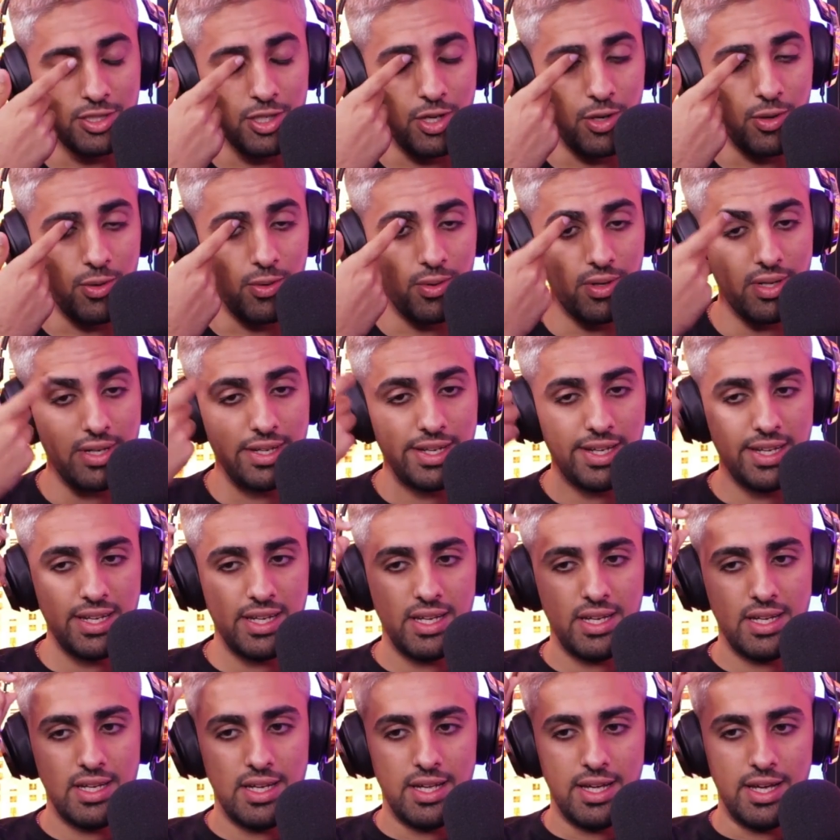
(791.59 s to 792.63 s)
So
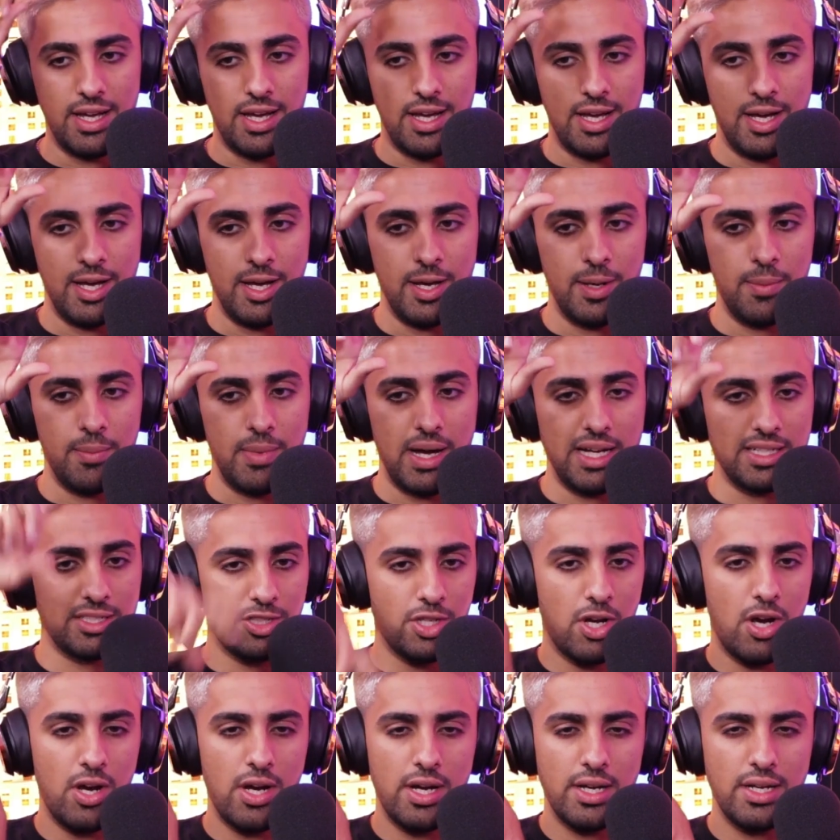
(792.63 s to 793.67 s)
I
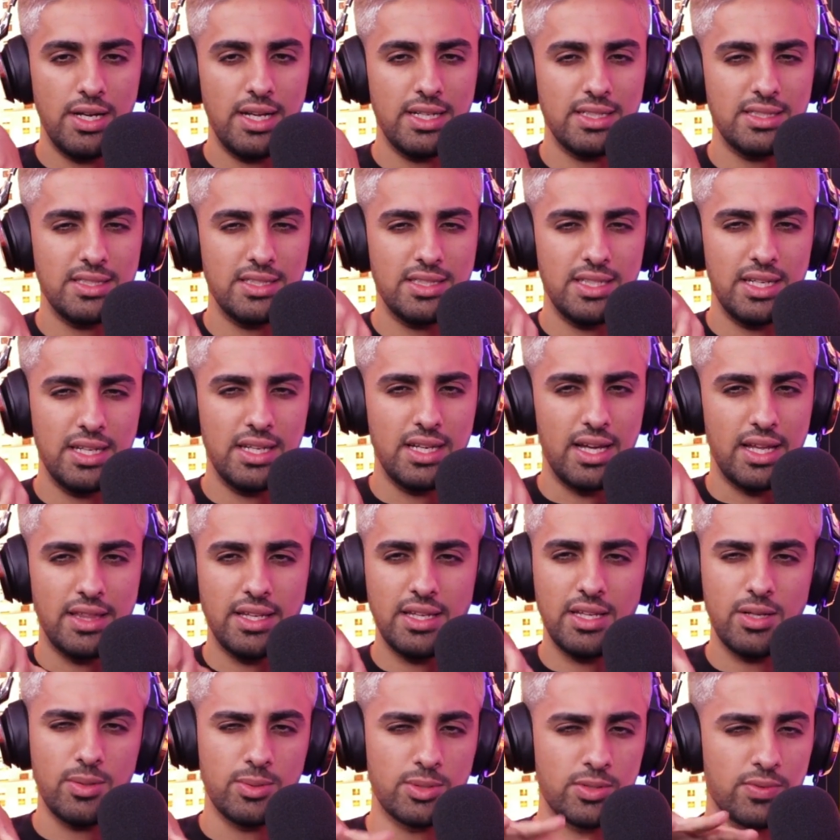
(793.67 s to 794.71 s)
started, let's say, I
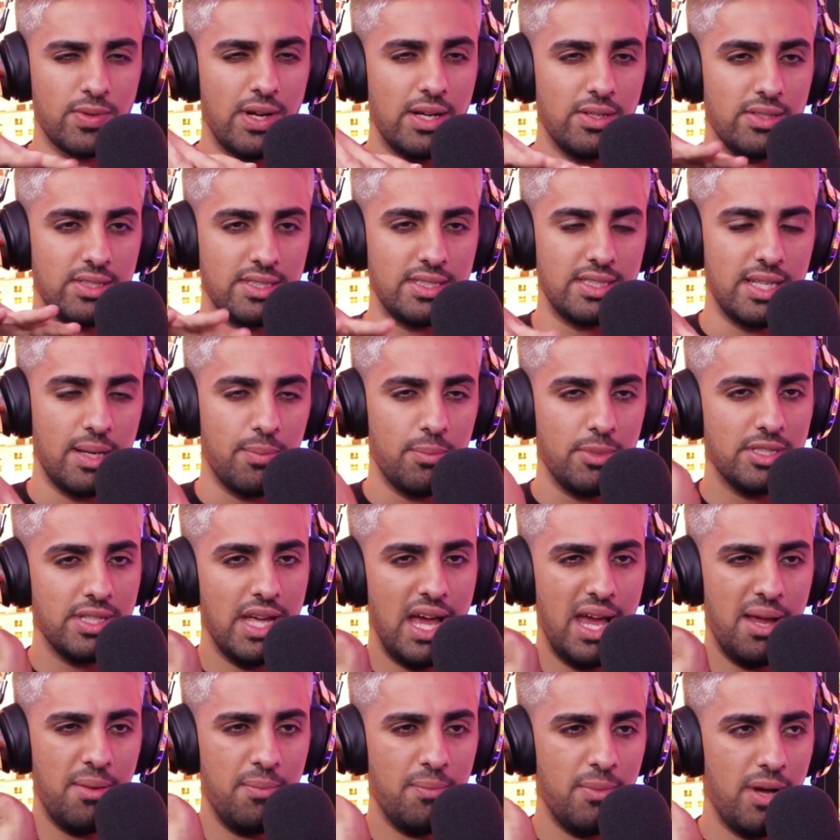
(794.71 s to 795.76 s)
think it was around December
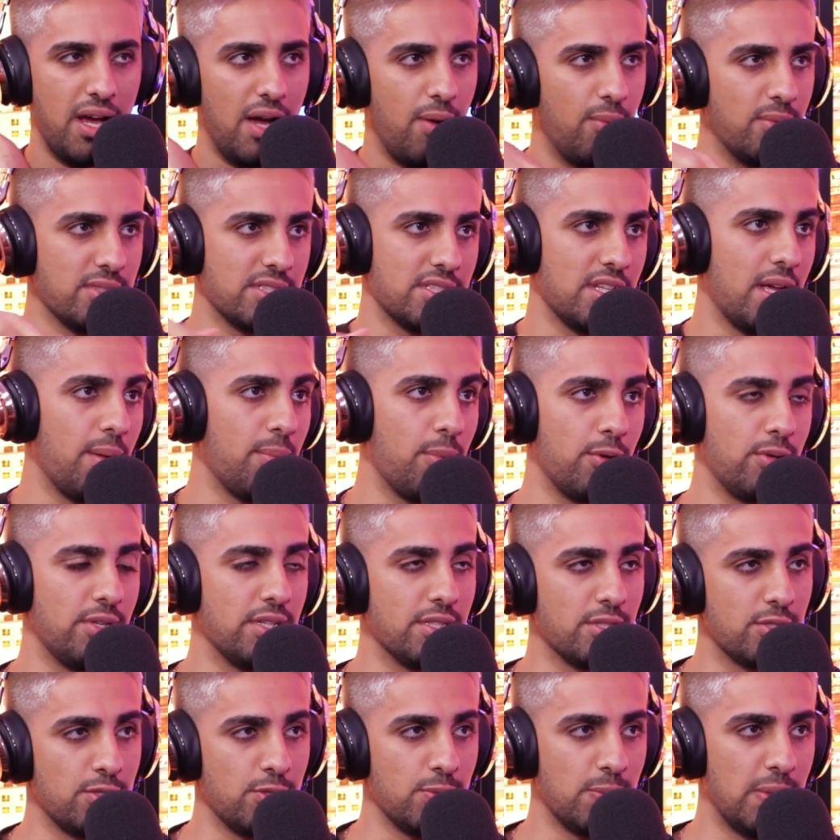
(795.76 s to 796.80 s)
time. I wasn't
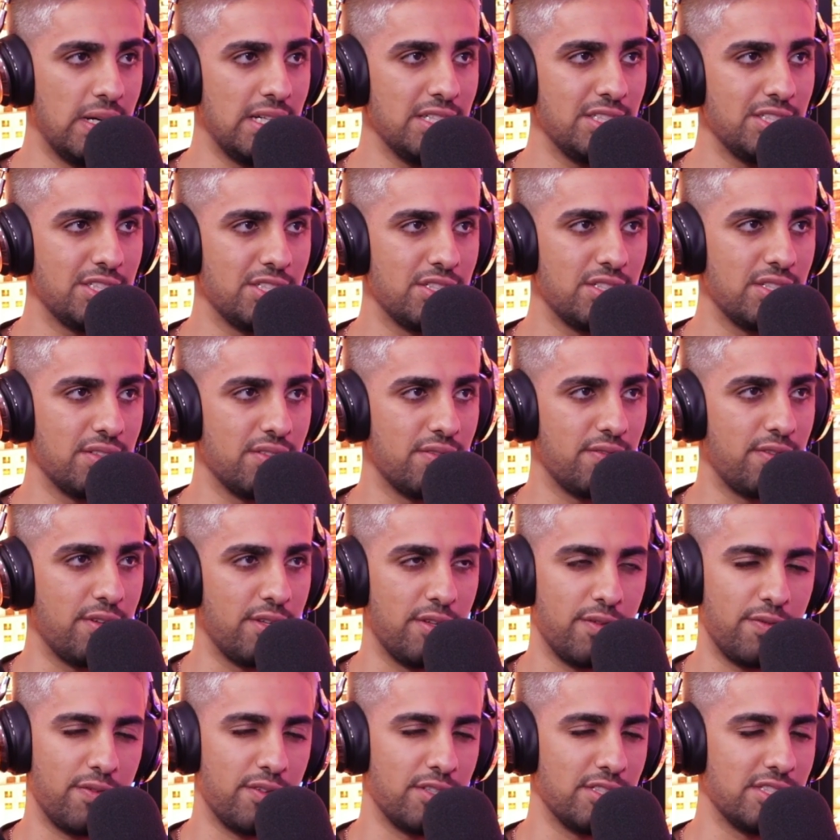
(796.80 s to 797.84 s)
uploading too much
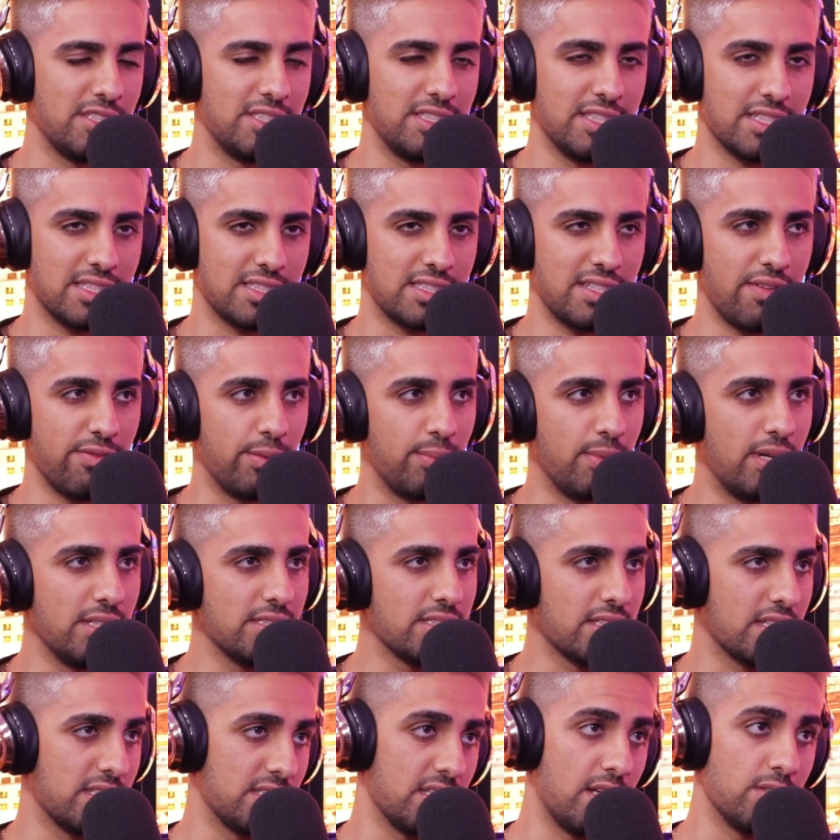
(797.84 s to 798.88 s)
for the first 6-7
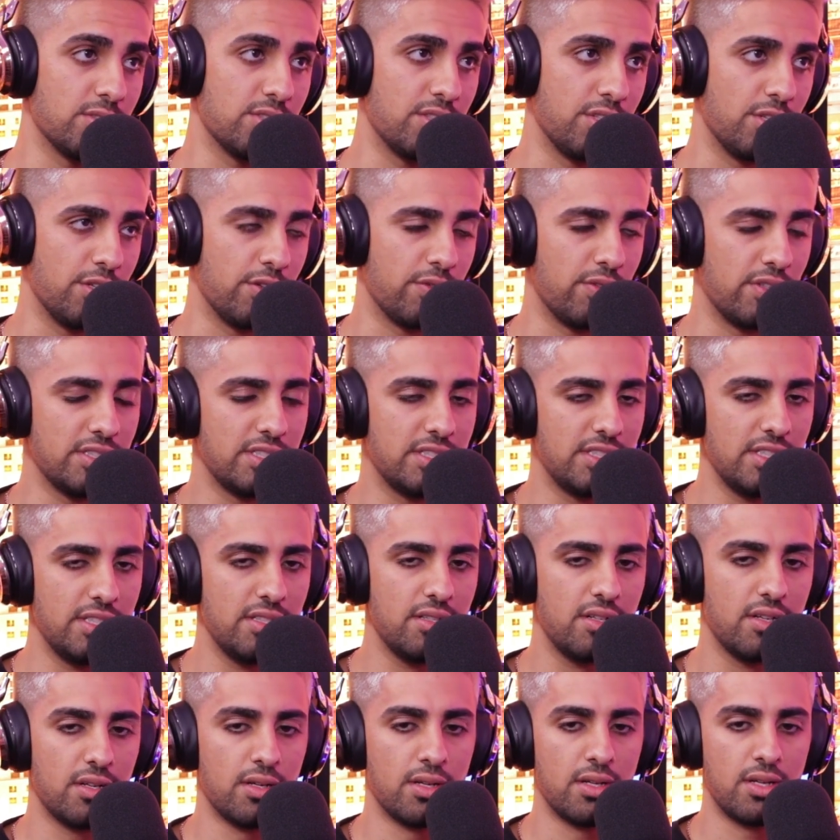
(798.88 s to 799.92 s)
months because I was in
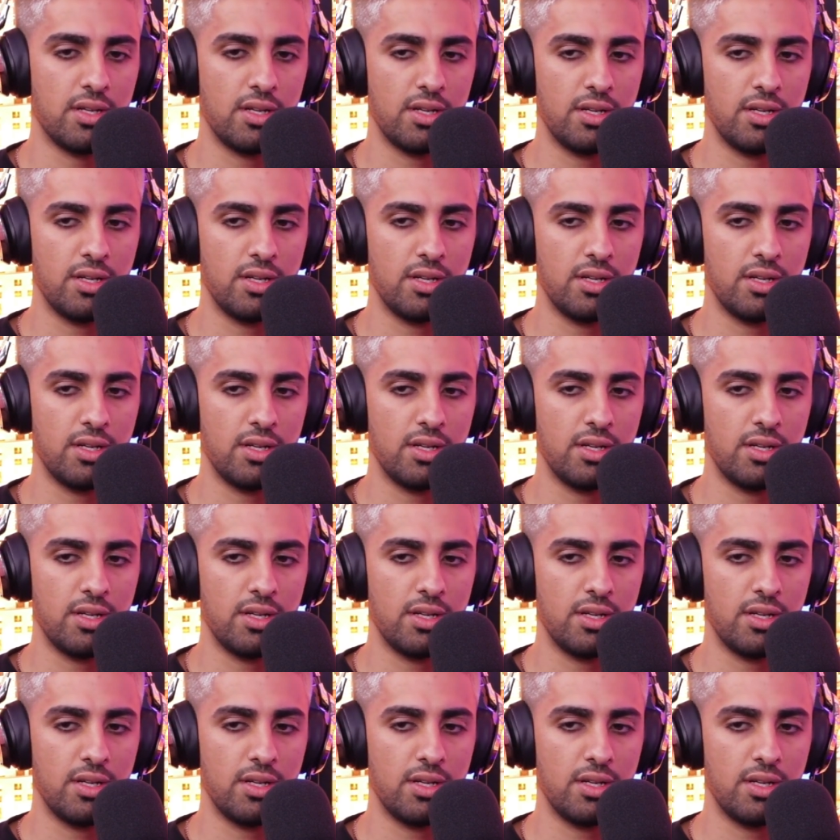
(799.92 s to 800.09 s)
university.